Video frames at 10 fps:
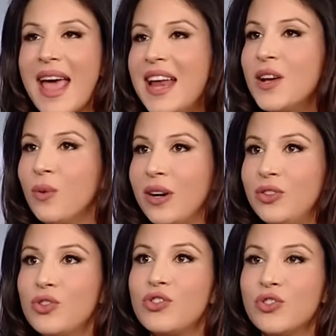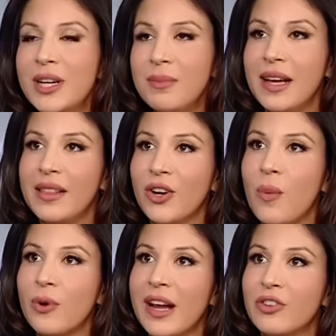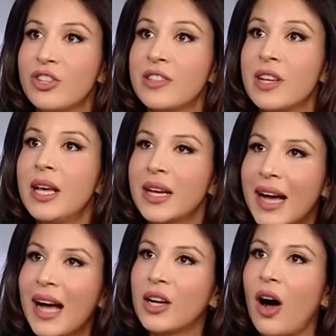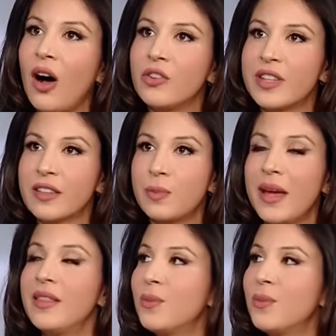anyone to streamline their operations, cut costs, expand their